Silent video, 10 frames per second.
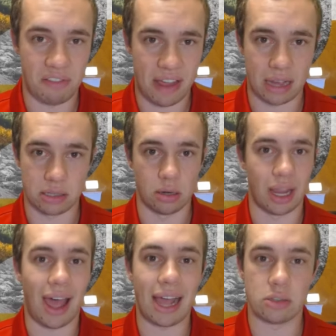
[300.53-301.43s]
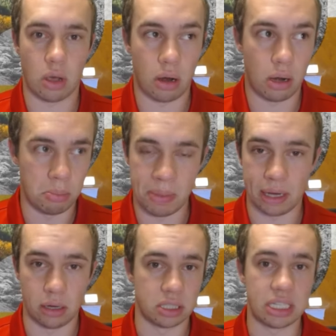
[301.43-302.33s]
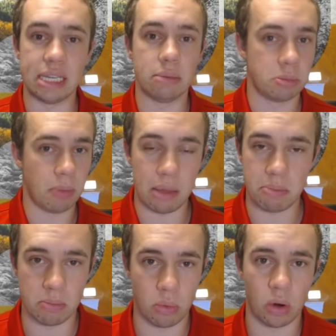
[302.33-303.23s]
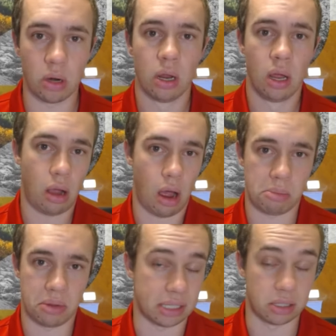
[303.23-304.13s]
faster. Guys are bigger. Schemes might be more complex.